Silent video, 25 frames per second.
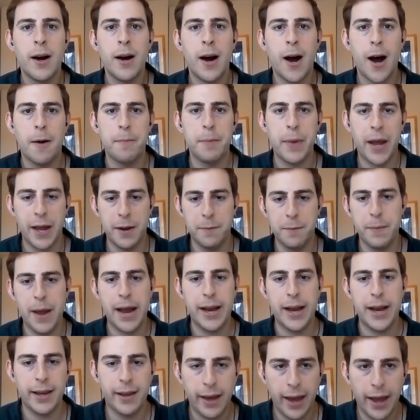In
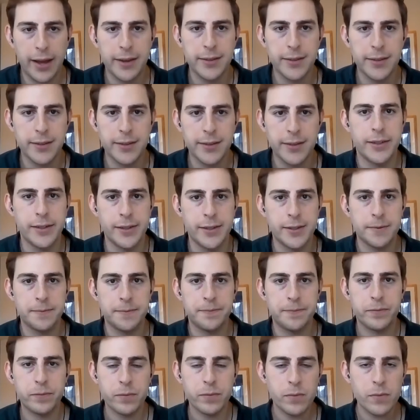many
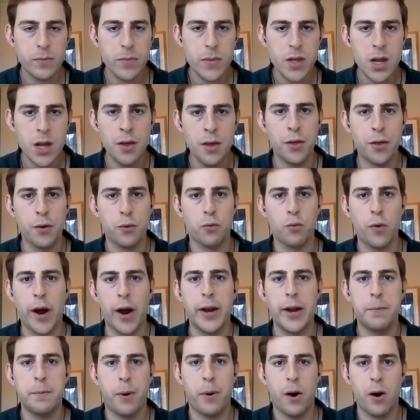cases, the
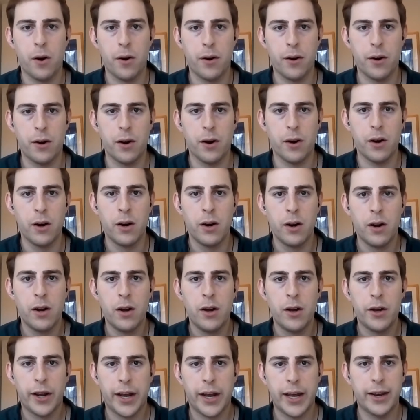right partner
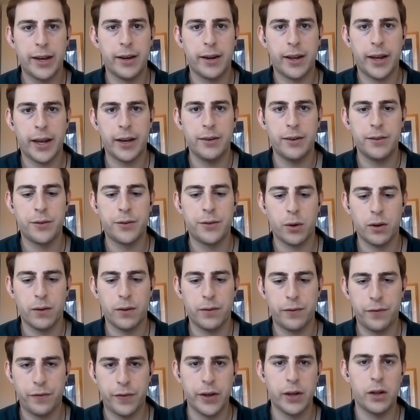can sort
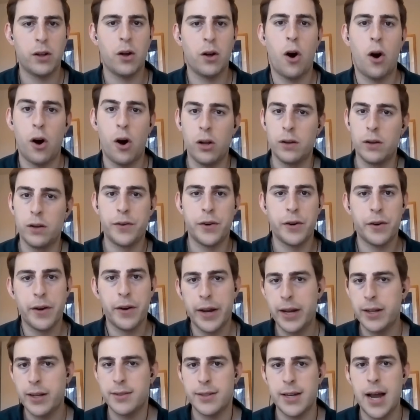of fill all of your
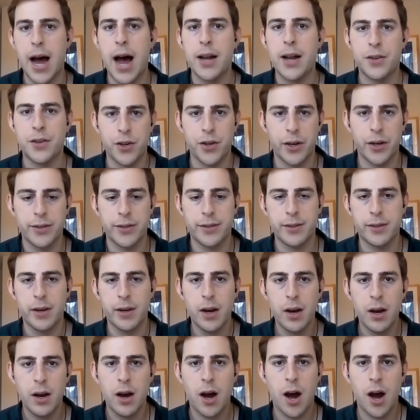needs, not just